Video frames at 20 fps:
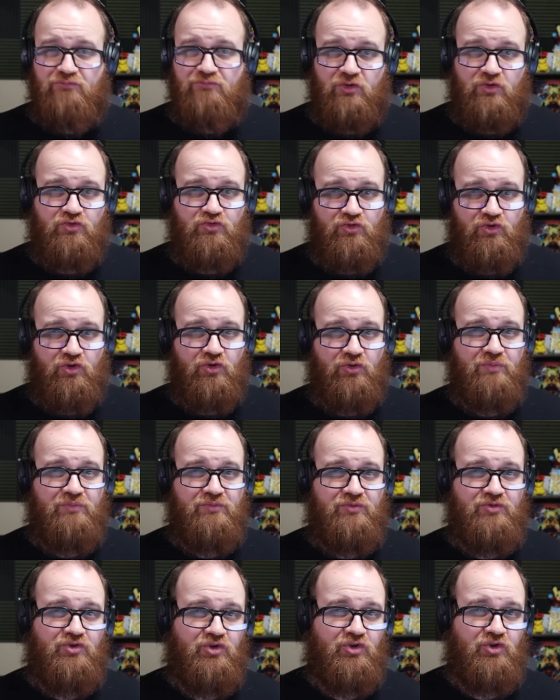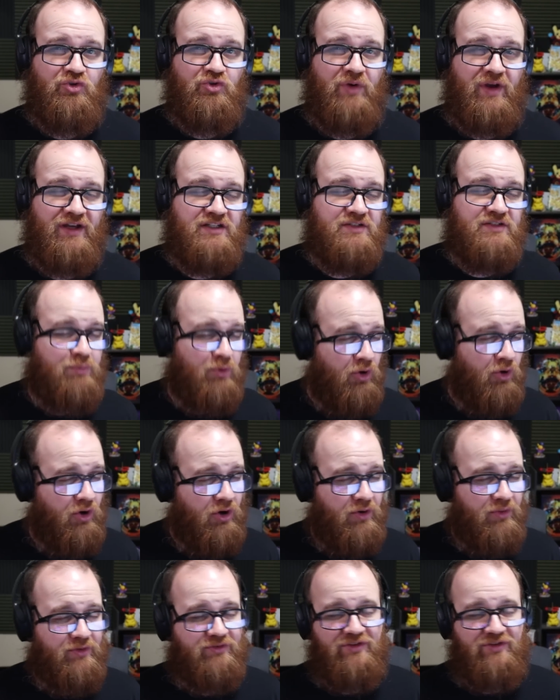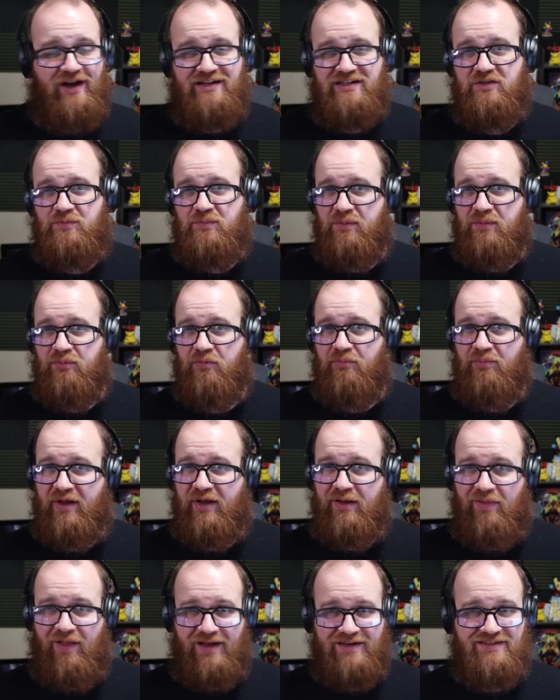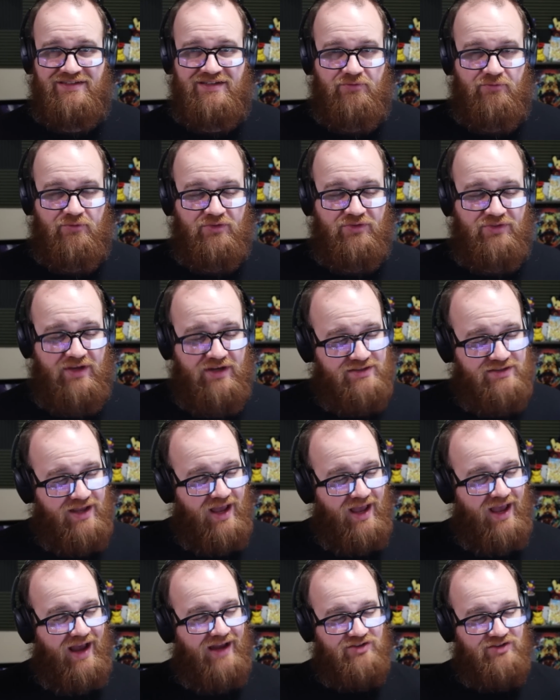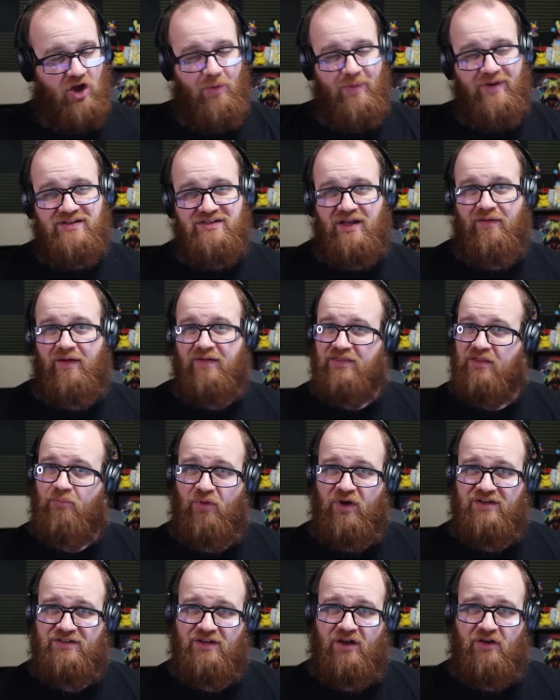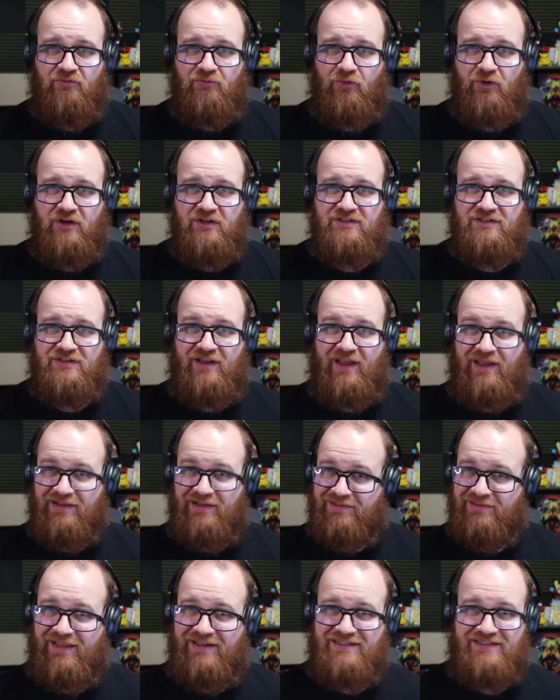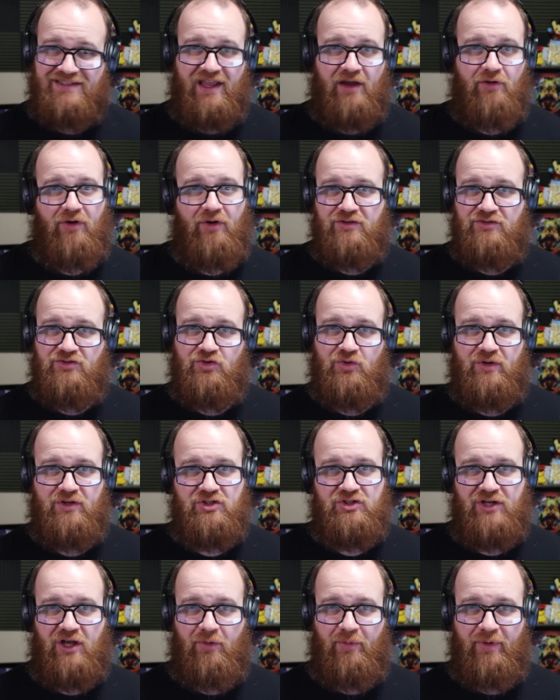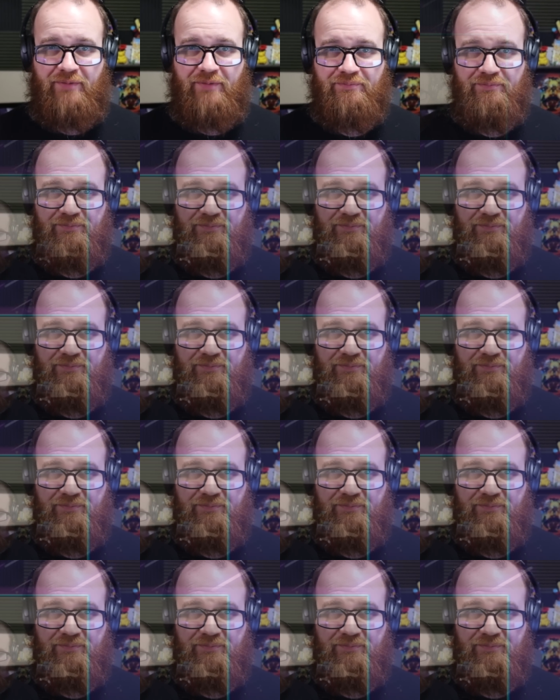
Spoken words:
There's room to explore, and there's lots of people playing lots of different things. As always, I got the breakdown for you today. Let's get right to it, shall we?